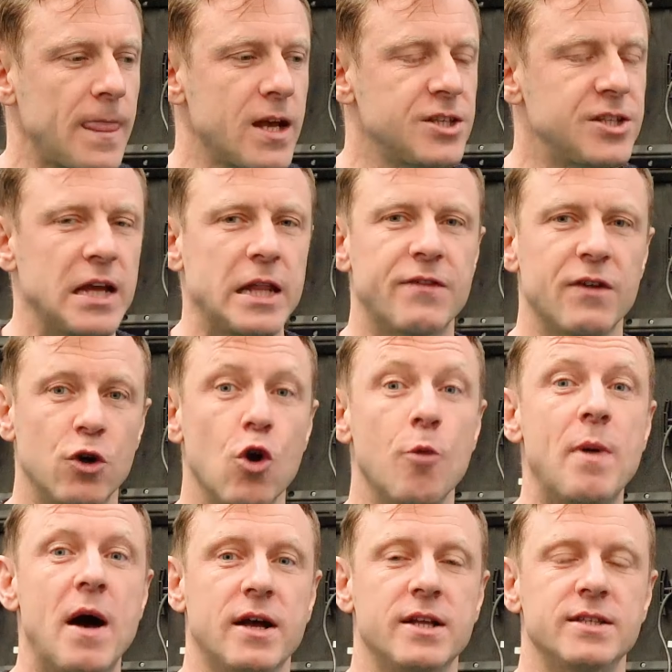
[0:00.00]
certainly if you can
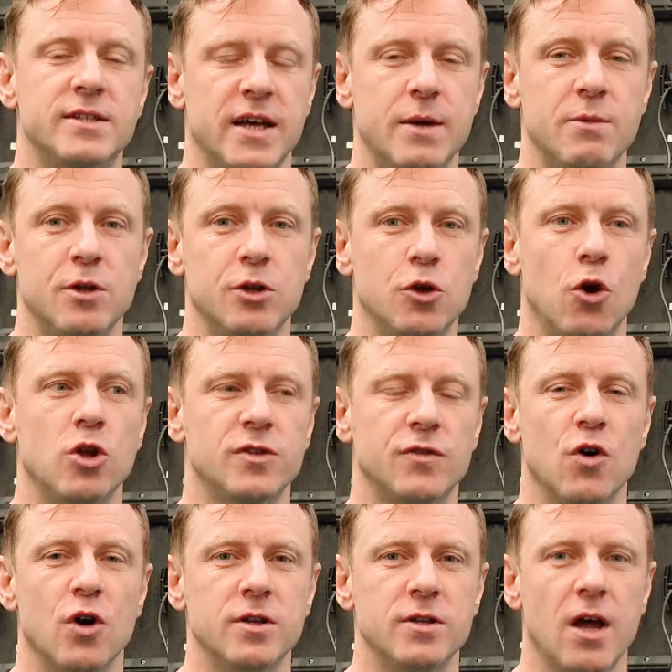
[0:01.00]
go back in time with the knowledge
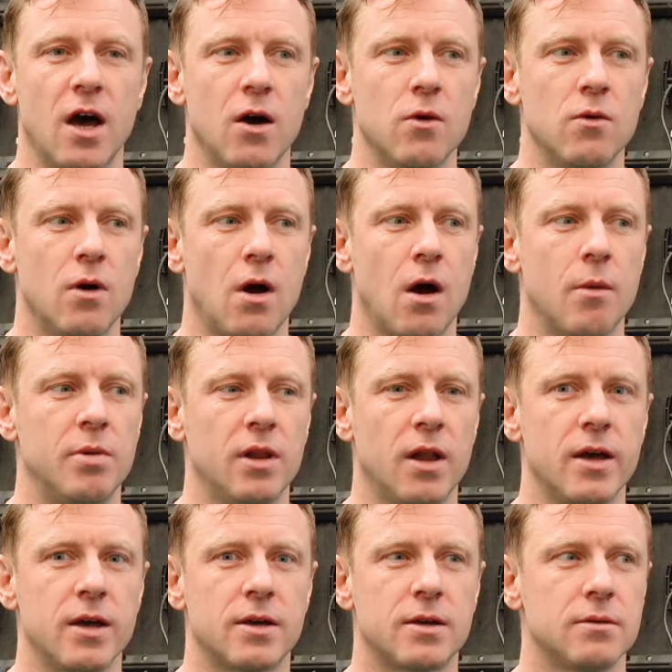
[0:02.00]
I've got now, I'd be
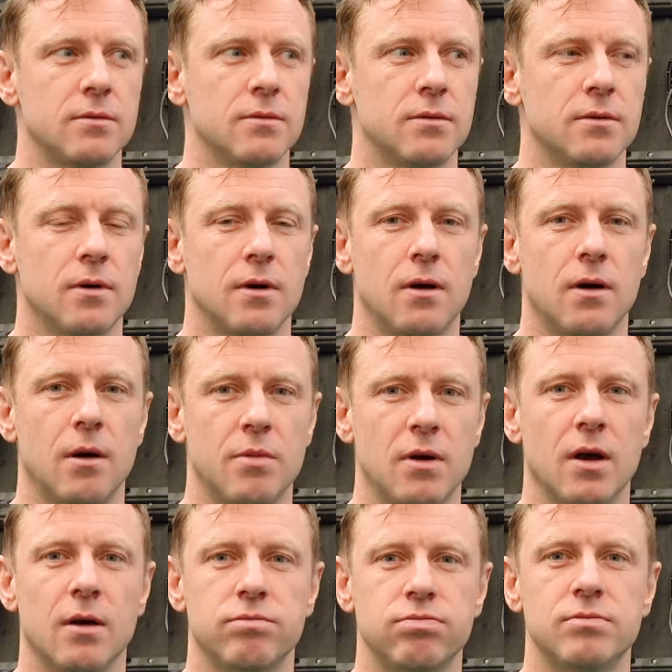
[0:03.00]
like, I'd
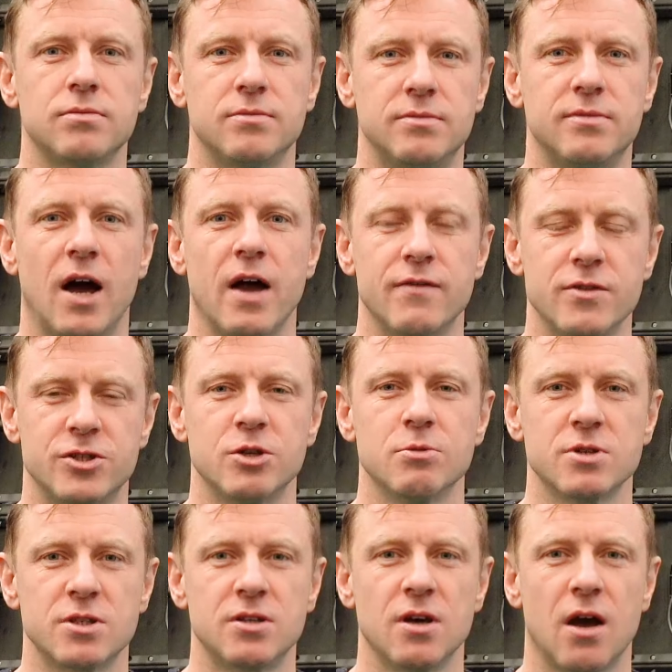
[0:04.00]
be a diving
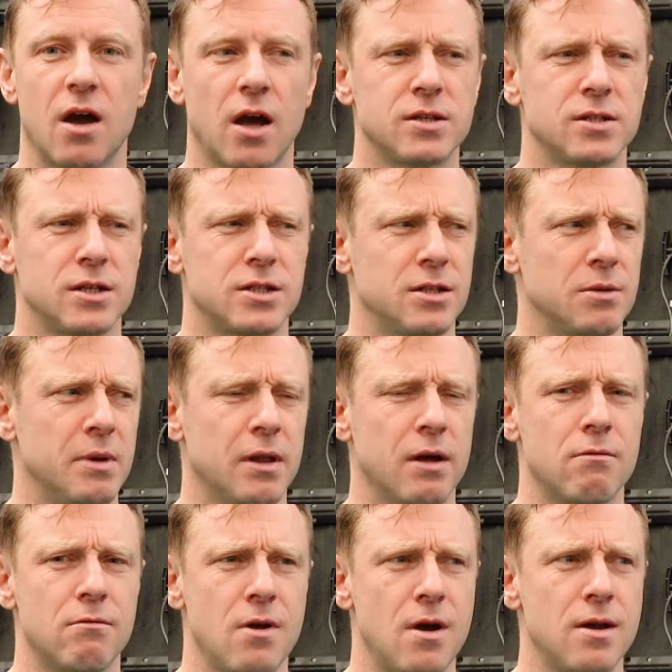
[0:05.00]
superstar because I'd suddenly be
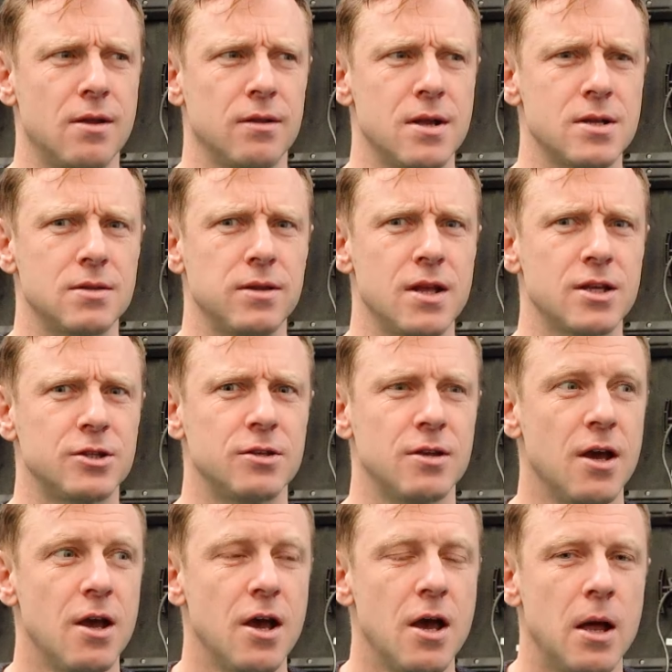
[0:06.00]
like, right, let's let's
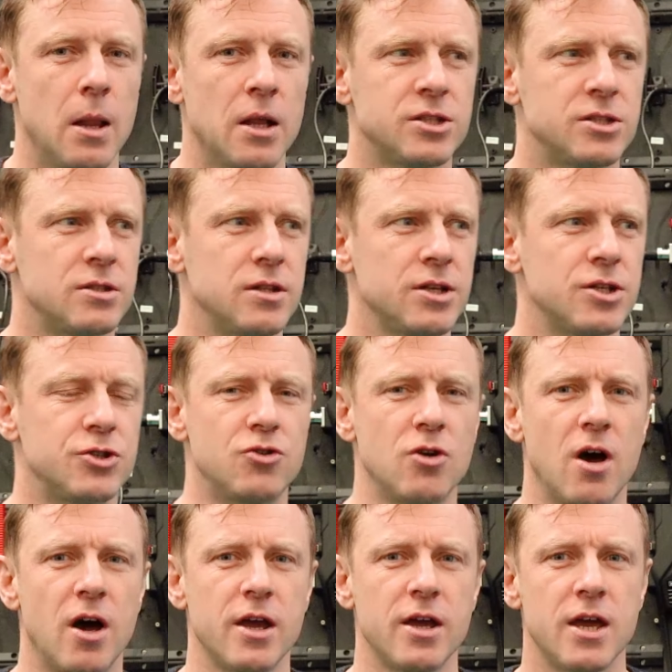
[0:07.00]
let's let's
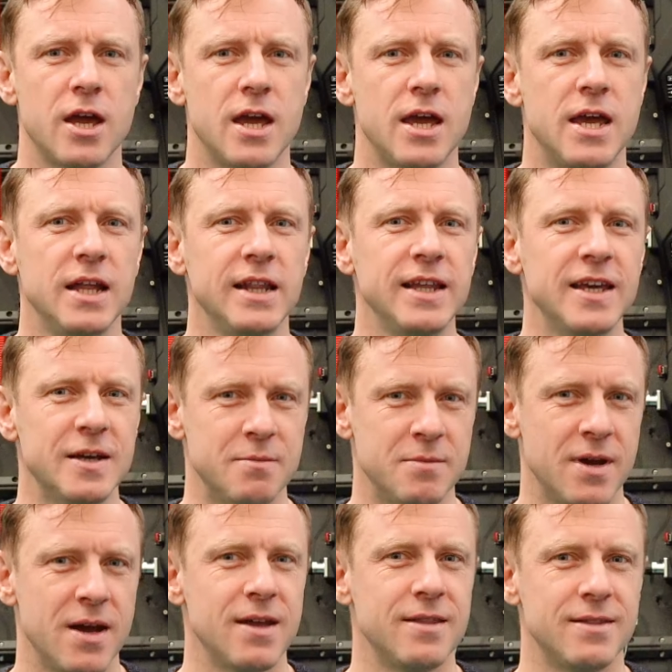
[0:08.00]
try
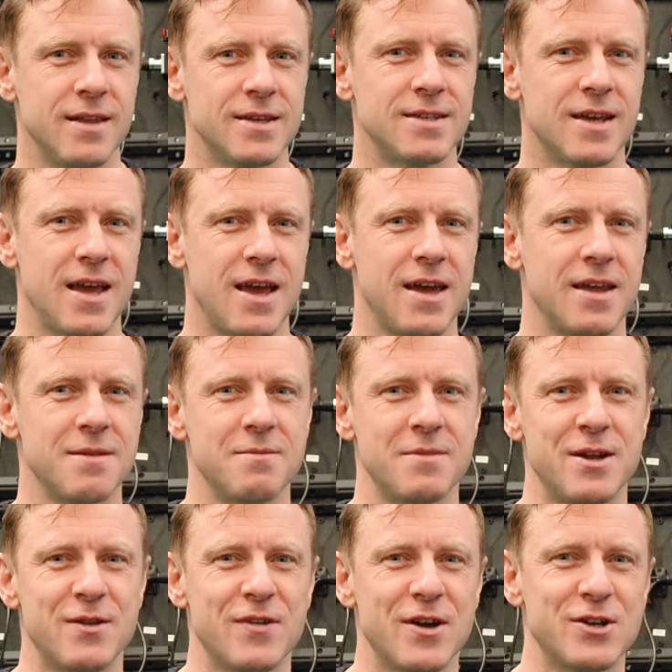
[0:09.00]
helium in this air
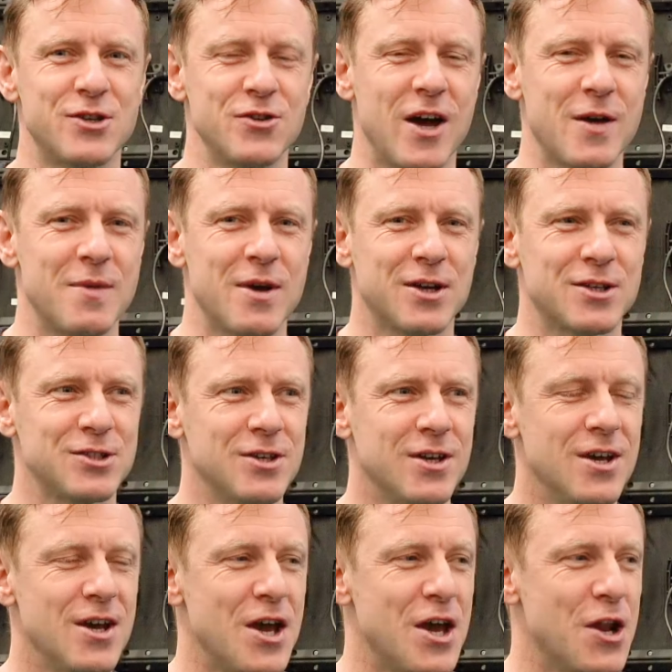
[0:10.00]
and invent Trimix.
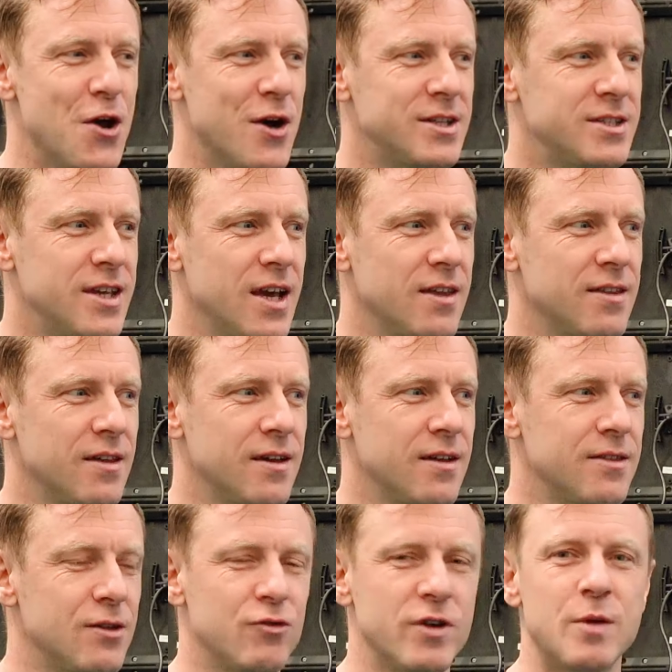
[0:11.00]
You know, I'd take
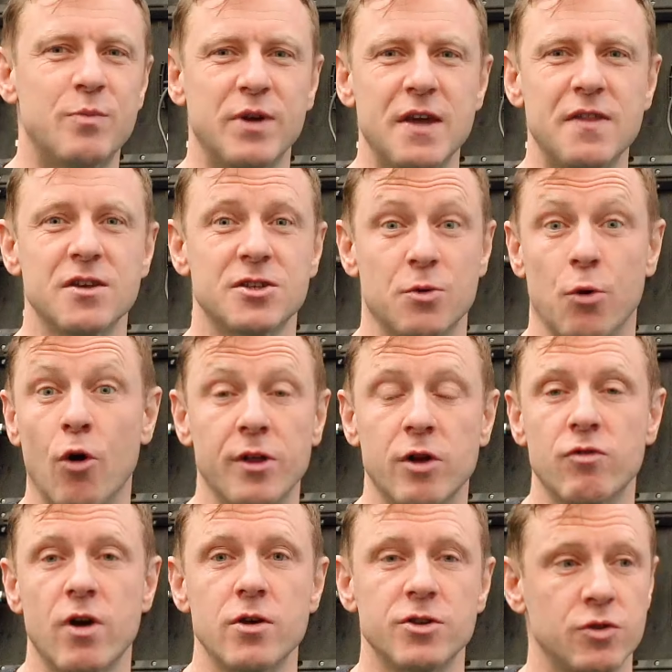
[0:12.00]
the, the rebreathers that were all
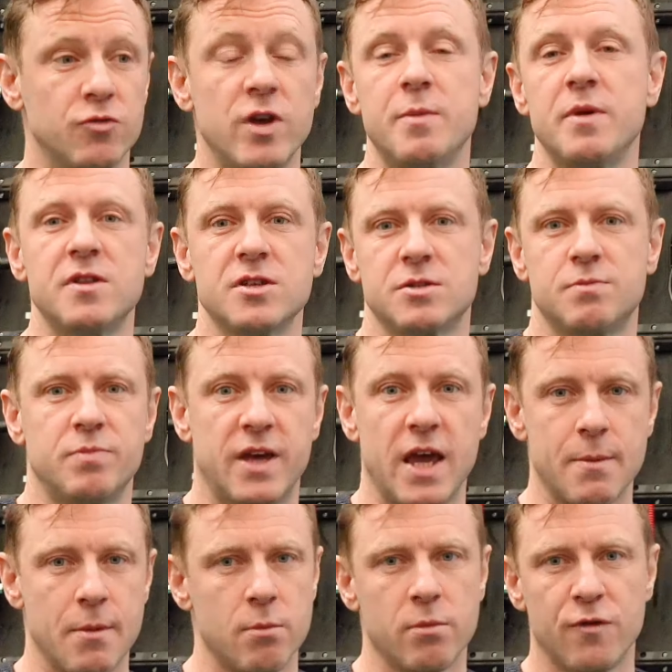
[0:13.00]
year round, so rebreathers
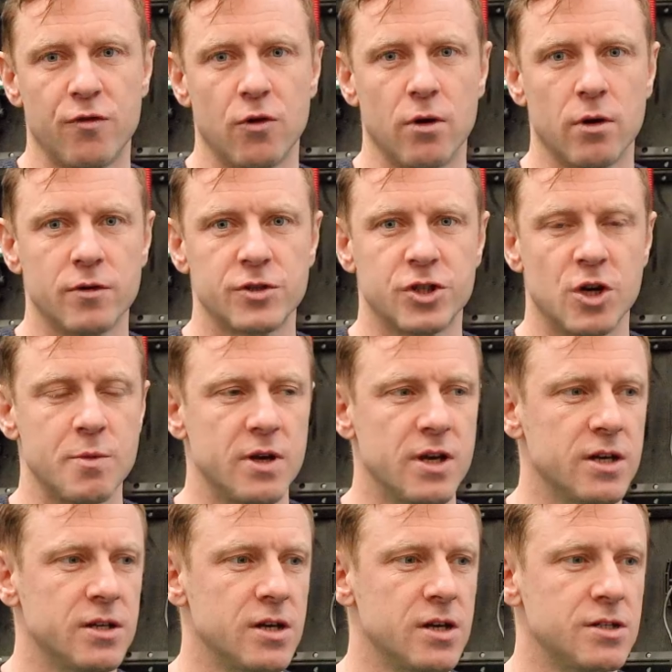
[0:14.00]
came out before scuba
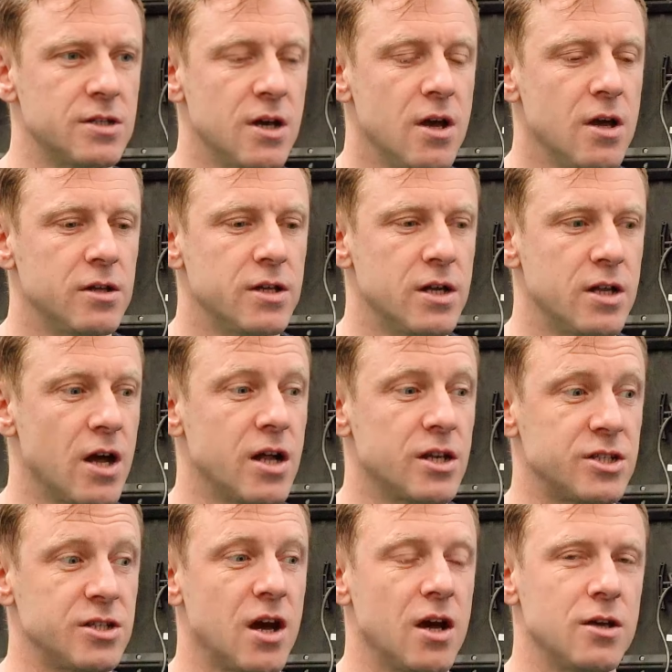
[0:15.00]
gear days did, and
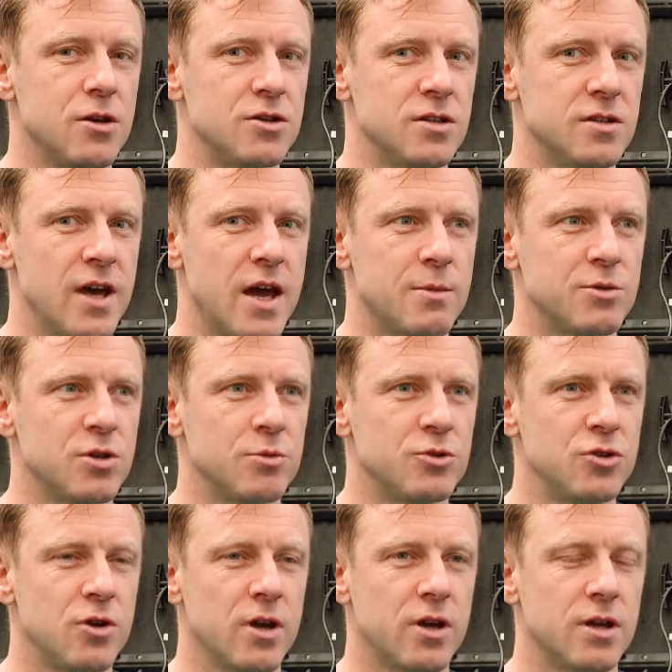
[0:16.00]
I'd start using them. So I'm
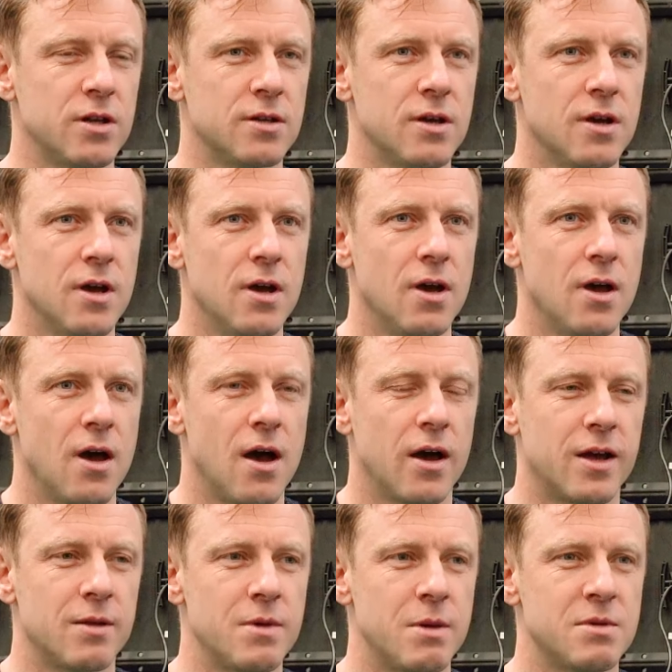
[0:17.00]
sure I could I
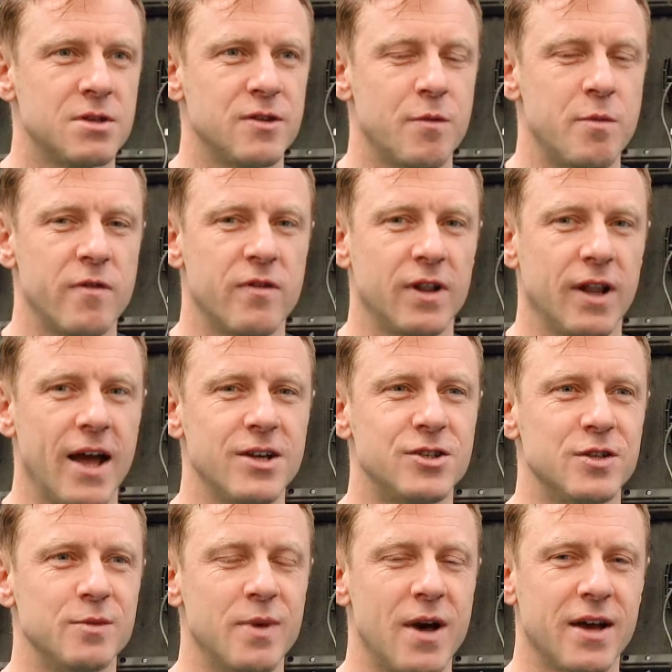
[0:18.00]
could make myself a bit of a
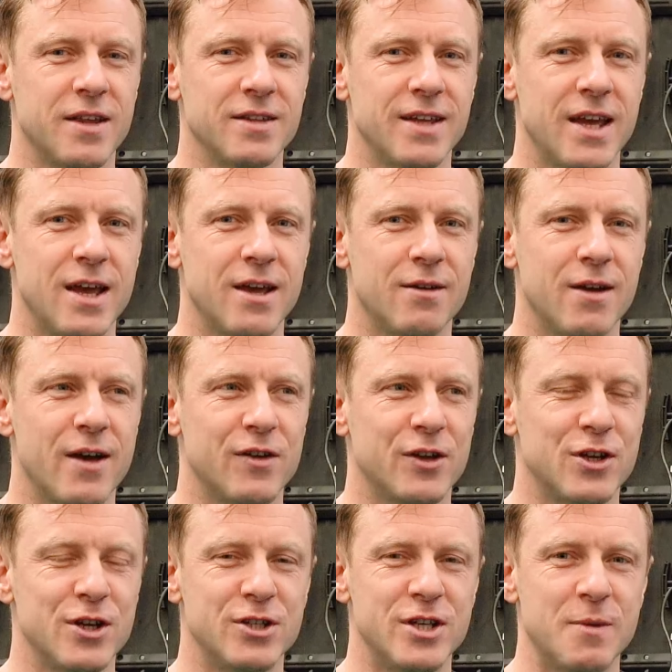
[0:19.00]
legend back in the day if I
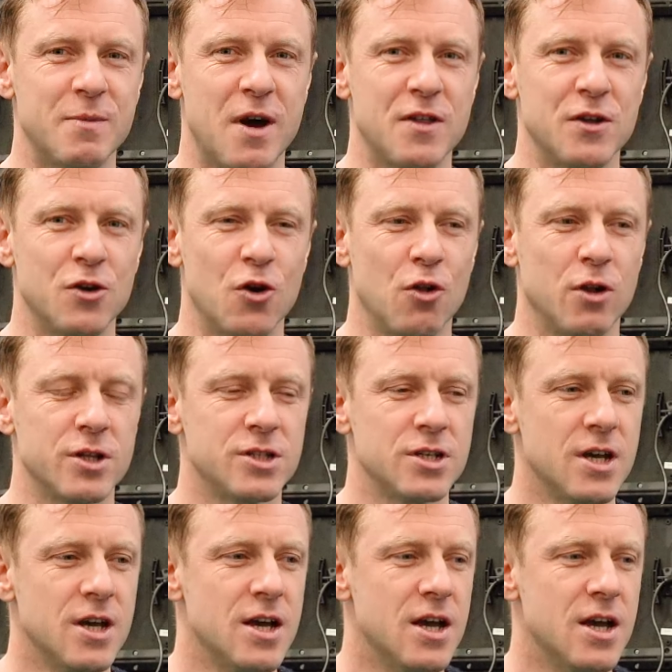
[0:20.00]
could take back the knowledge.